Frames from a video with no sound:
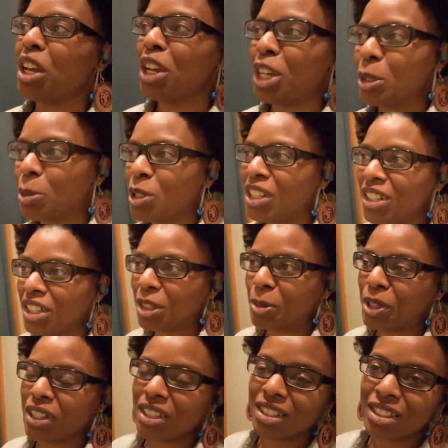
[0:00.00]
It's pretty good
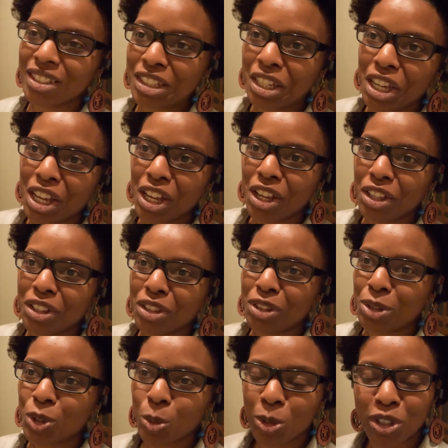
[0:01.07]
because the
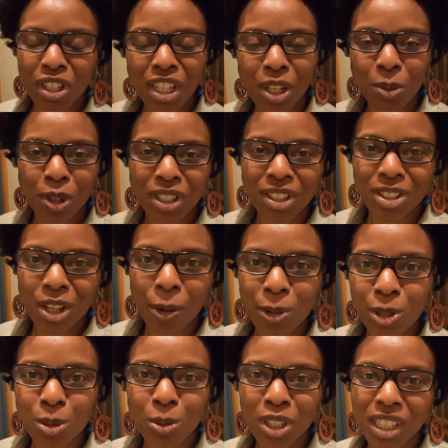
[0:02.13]
super skinny one is
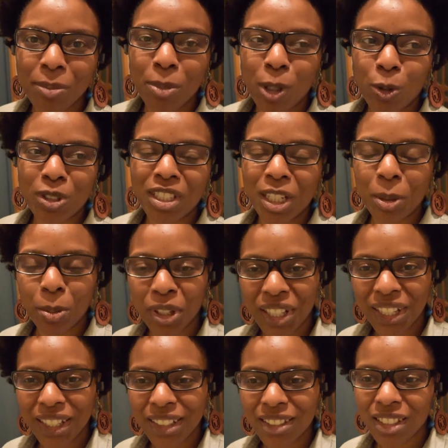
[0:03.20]
always the one that mostly
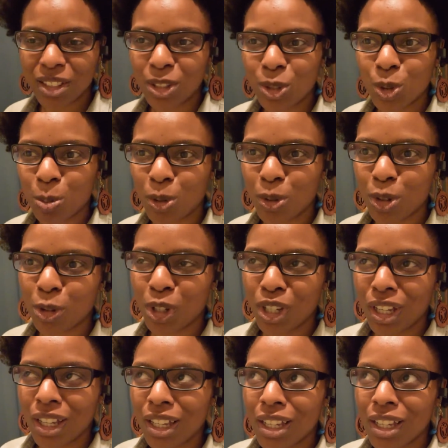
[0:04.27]
complains, and the super